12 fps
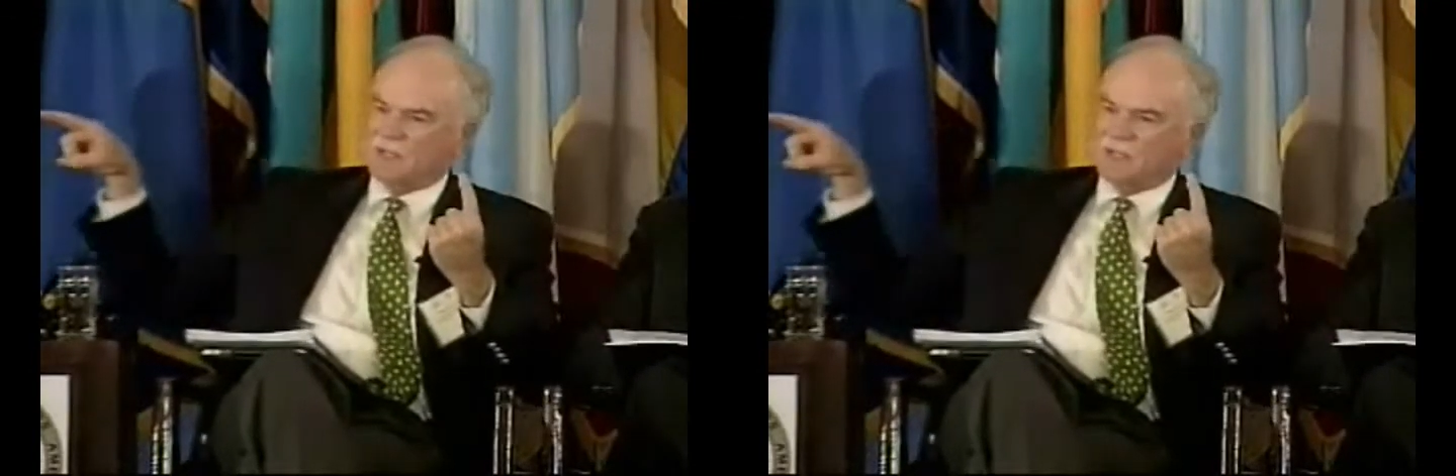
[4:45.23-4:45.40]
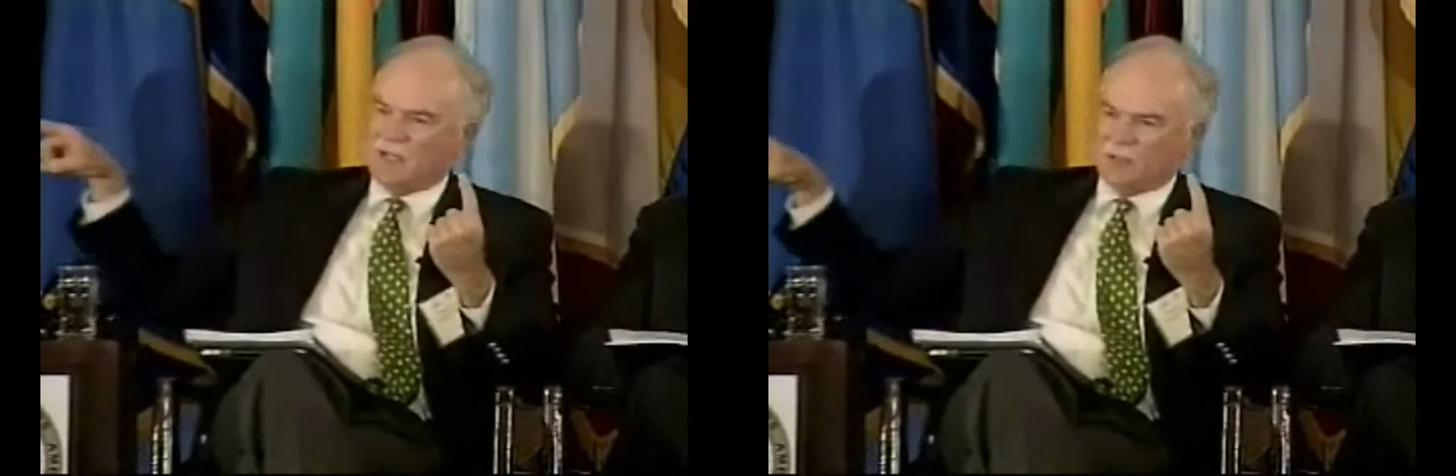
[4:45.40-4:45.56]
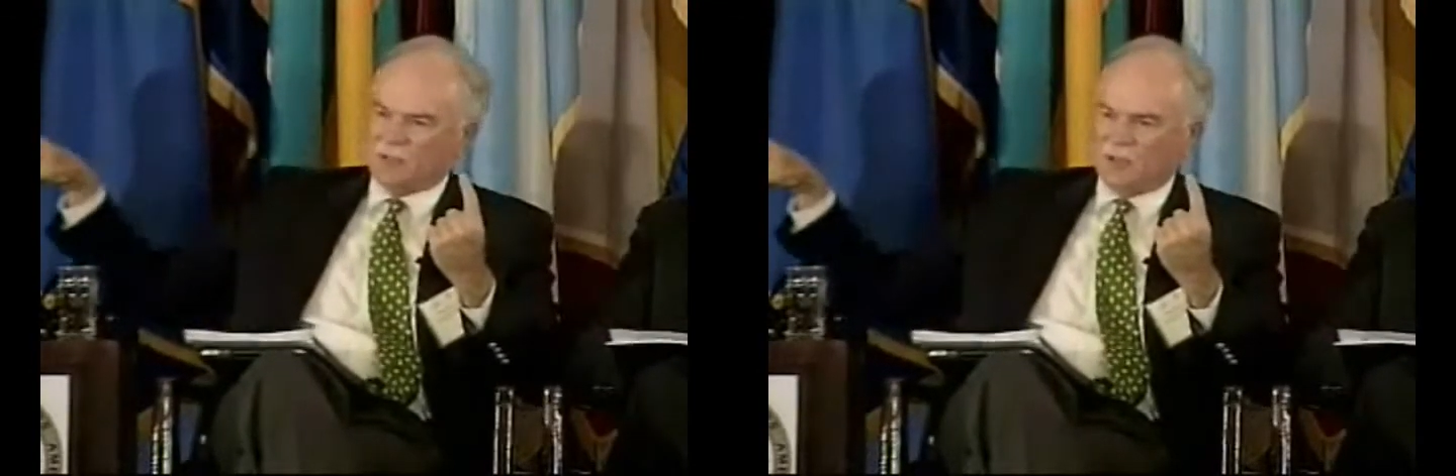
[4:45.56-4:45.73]

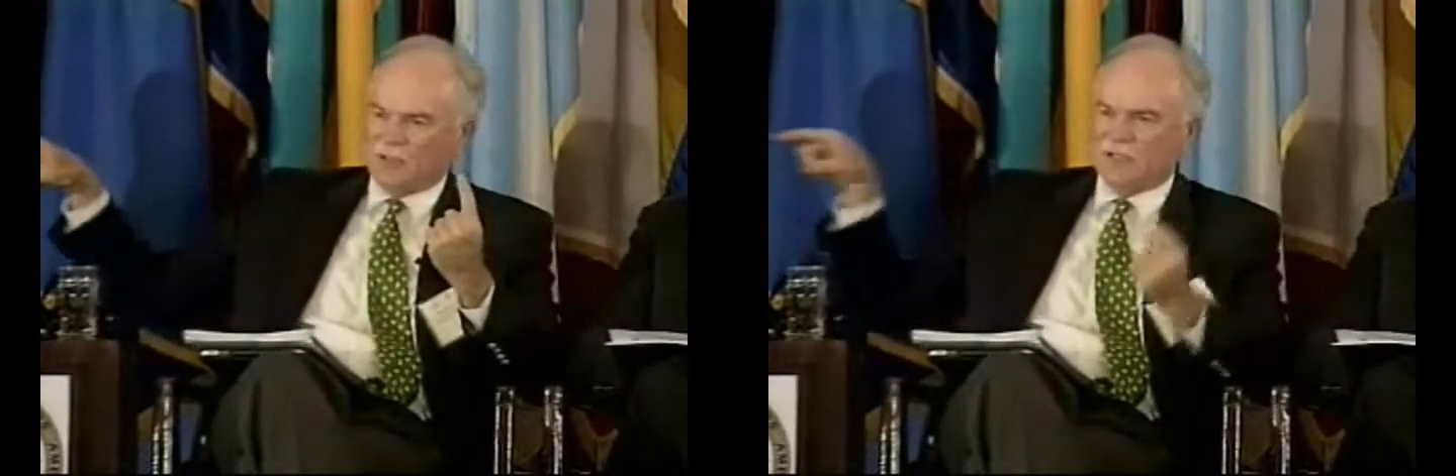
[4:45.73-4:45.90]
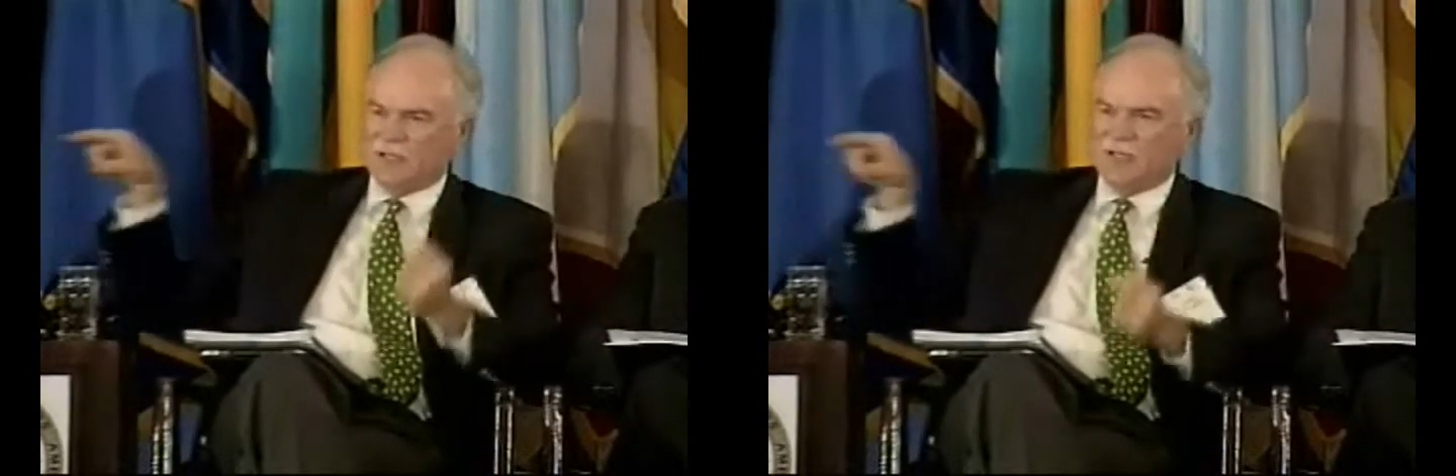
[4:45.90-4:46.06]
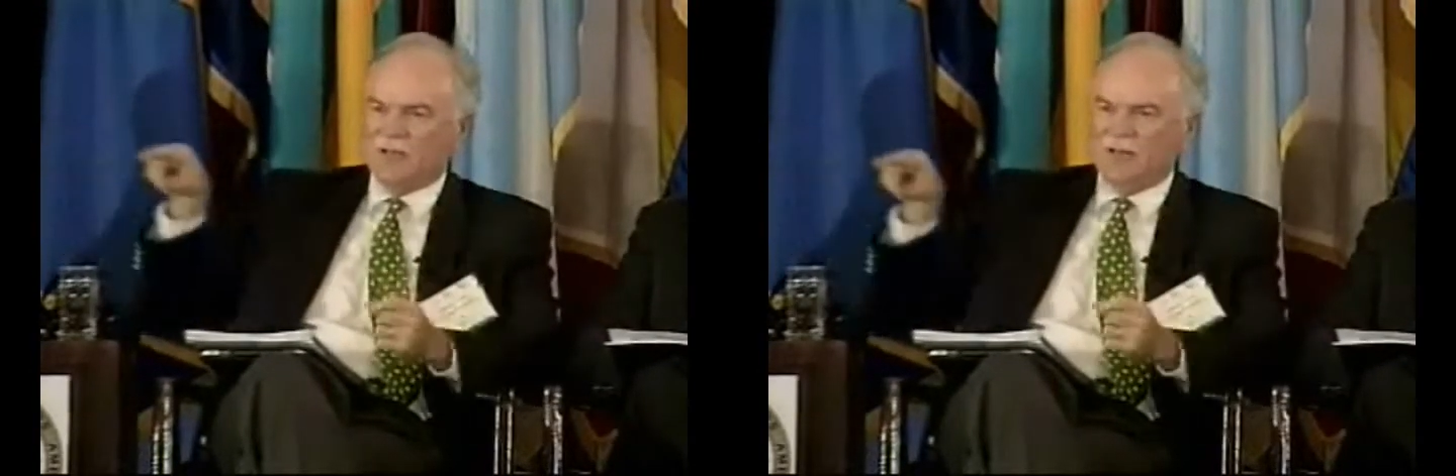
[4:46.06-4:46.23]
sector and
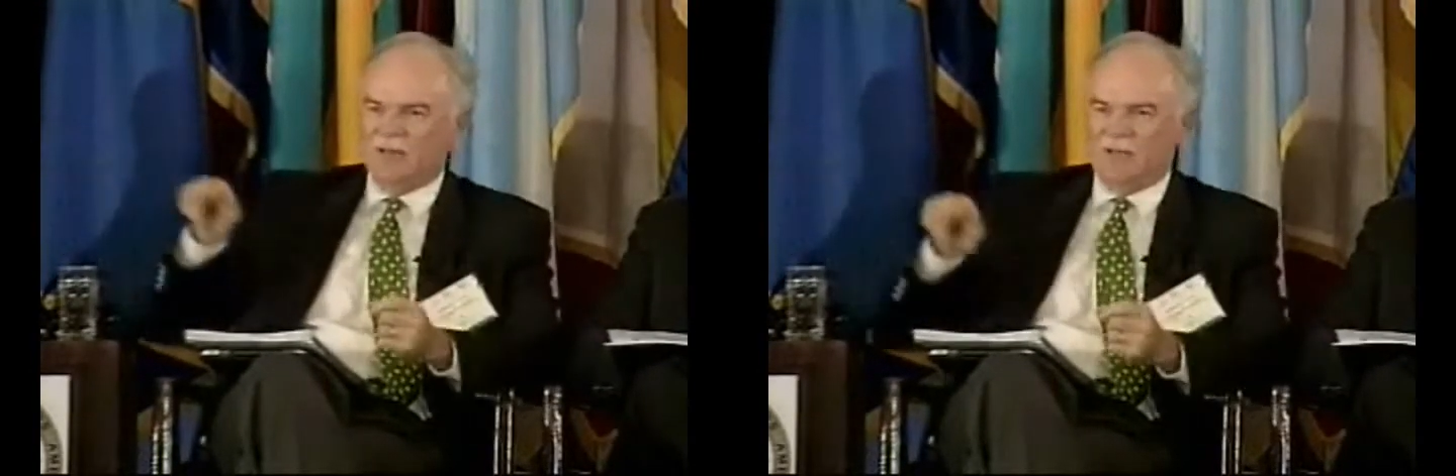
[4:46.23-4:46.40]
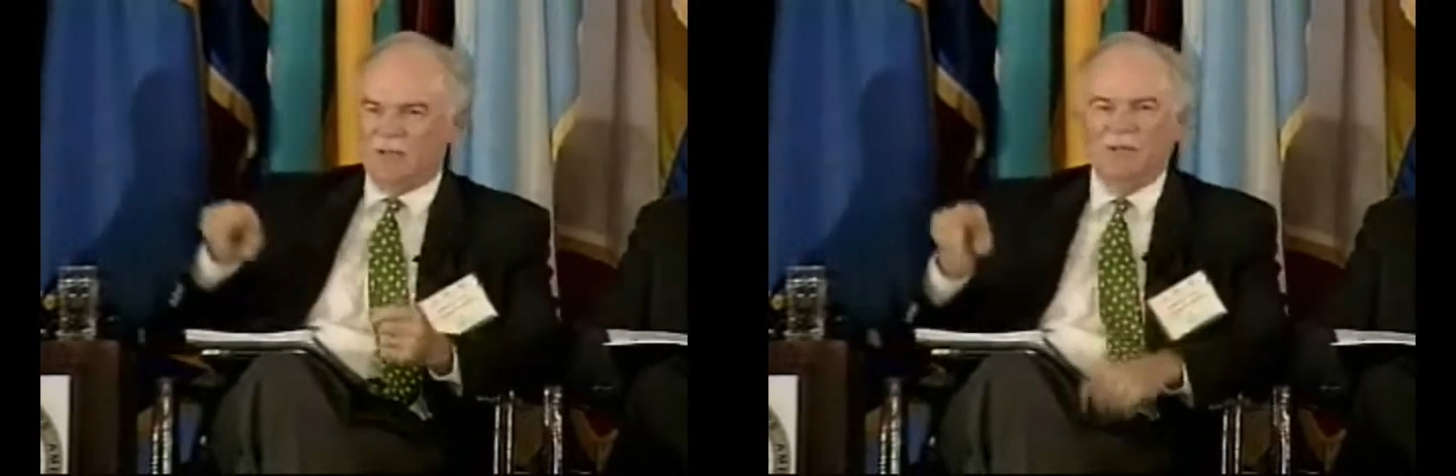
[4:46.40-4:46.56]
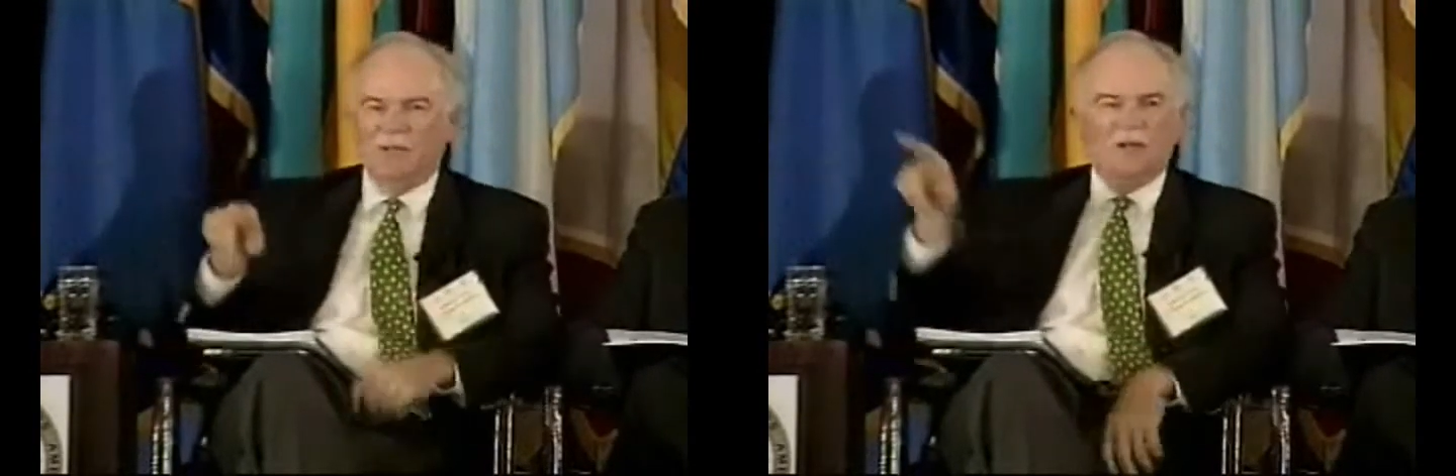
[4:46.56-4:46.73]
say to
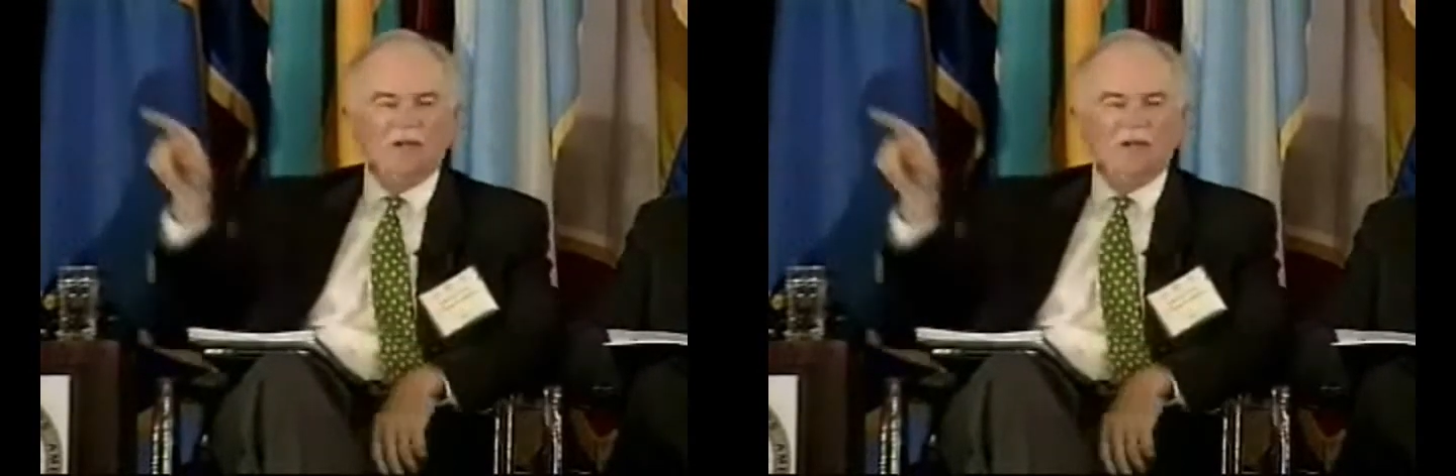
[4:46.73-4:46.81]
them,